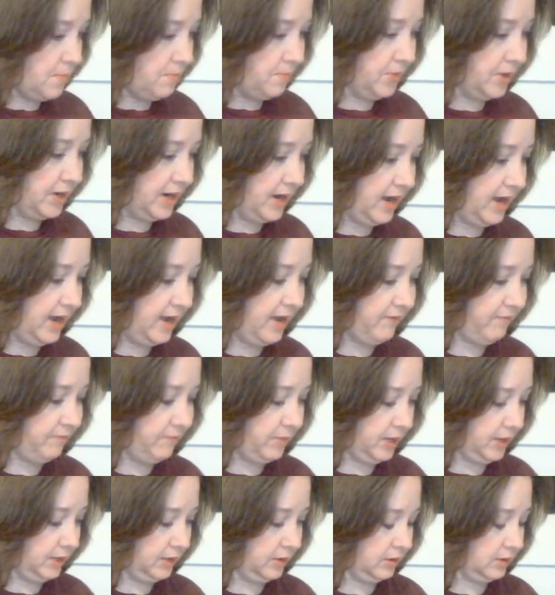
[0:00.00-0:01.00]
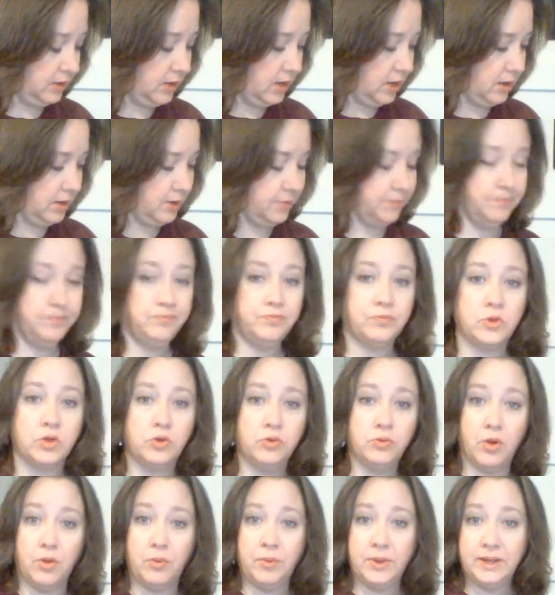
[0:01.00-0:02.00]
but I have been
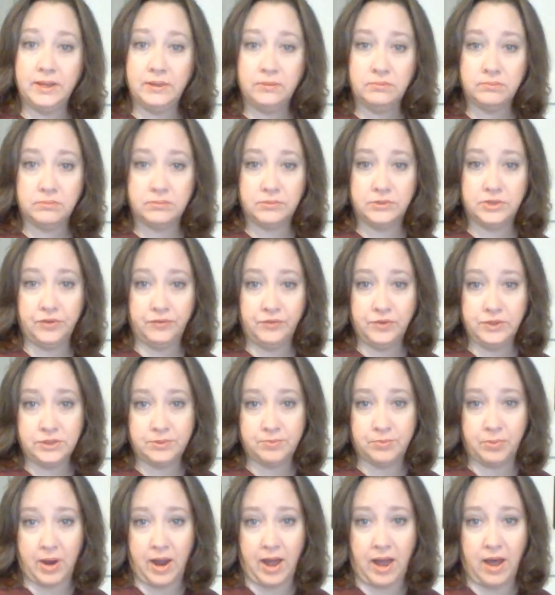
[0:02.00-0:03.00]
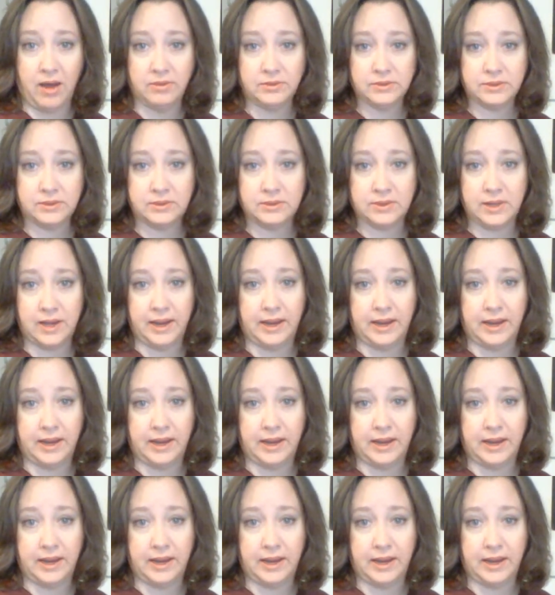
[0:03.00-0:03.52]
growing different sprouts,